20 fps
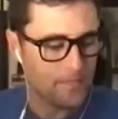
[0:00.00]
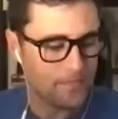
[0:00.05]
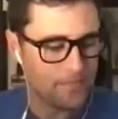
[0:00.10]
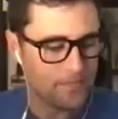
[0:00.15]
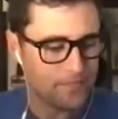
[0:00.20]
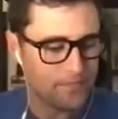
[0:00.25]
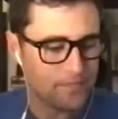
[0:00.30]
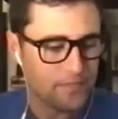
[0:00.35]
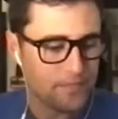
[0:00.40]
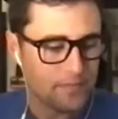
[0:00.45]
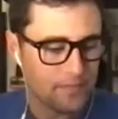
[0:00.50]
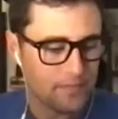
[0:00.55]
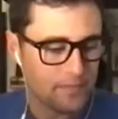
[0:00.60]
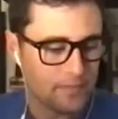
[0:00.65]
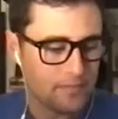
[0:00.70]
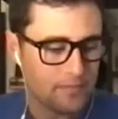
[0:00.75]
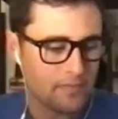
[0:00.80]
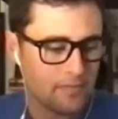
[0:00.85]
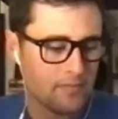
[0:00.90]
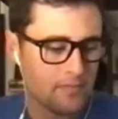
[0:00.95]

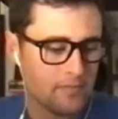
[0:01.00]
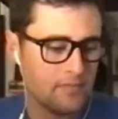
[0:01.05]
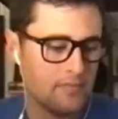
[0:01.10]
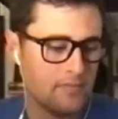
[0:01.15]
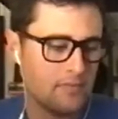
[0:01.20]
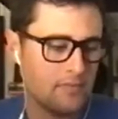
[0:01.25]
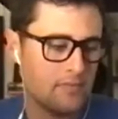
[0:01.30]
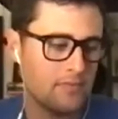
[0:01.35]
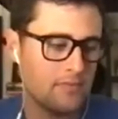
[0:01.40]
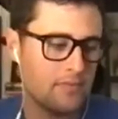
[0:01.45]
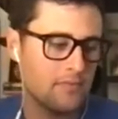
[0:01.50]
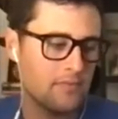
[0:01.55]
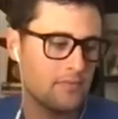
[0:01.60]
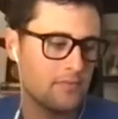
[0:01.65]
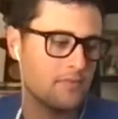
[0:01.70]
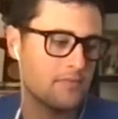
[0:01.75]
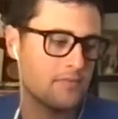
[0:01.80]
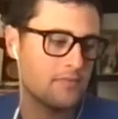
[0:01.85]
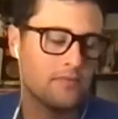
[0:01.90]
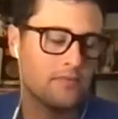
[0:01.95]

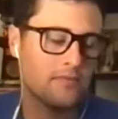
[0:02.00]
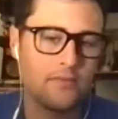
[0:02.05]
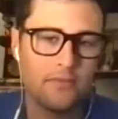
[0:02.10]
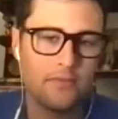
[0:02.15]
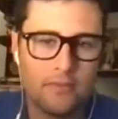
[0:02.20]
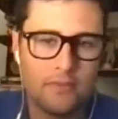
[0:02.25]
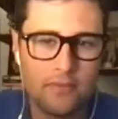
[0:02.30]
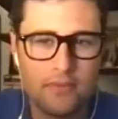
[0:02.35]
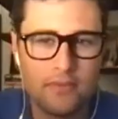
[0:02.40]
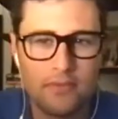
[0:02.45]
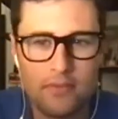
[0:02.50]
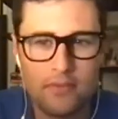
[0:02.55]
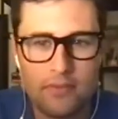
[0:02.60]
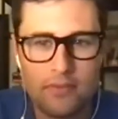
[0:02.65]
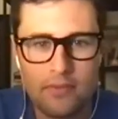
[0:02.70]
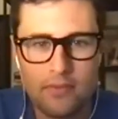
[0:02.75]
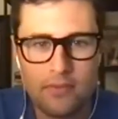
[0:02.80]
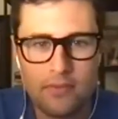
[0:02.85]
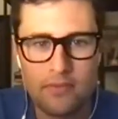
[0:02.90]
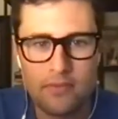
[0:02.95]

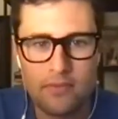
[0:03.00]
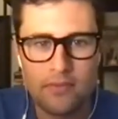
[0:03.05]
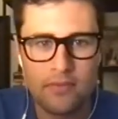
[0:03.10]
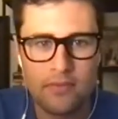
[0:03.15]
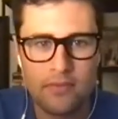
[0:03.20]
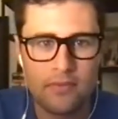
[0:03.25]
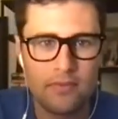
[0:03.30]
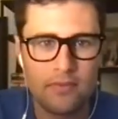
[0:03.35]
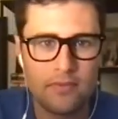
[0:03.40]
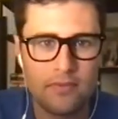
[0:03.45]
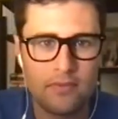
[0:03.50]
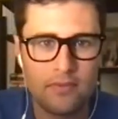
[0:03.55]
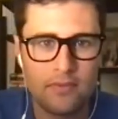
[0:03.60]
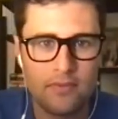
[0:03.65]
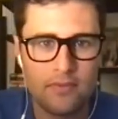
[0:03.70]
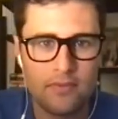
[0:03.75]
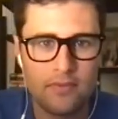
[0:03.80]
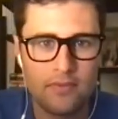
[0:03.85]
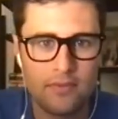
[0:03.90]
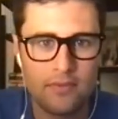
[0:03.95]

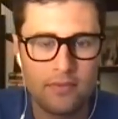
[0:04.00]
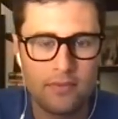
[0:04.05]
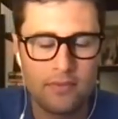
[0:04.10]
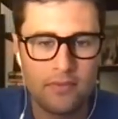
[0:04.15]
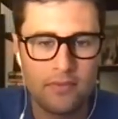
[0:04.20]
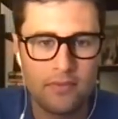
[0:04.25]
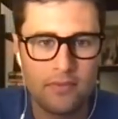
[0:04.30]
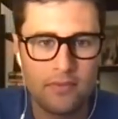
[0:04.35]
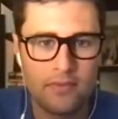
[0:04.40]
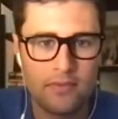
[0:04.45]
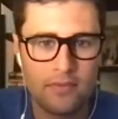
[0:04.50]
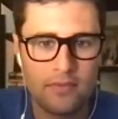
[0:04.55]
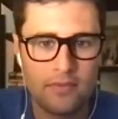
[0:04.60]
(silent)